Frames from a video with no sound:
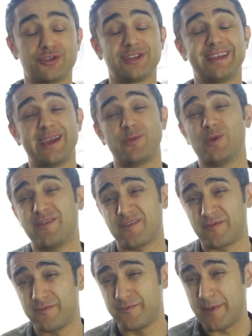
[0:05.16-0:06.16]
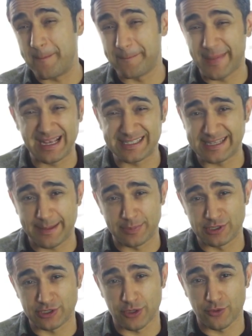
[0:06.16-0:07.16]
Today we have an amazing
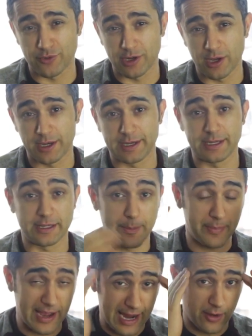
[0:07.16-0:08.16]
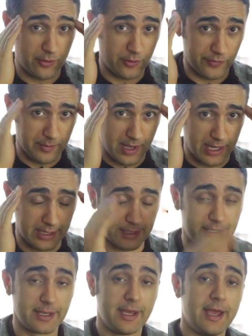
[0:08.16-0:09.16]
episode regarding the power of the
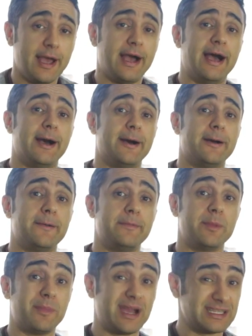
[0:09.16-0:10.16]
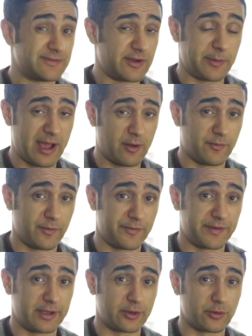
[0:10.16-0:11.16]
mind. The mind is a very powerful
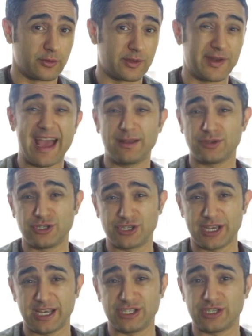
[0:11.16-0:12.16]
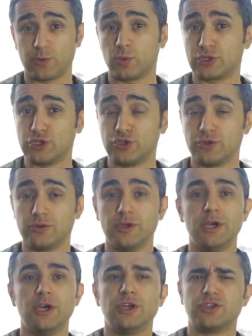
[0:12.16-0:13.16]
vehicle and how to change it and what to do
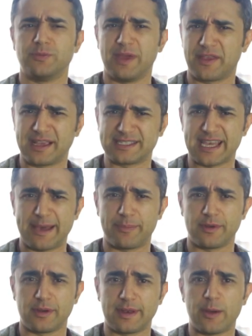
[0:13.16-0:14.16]
to make things happen.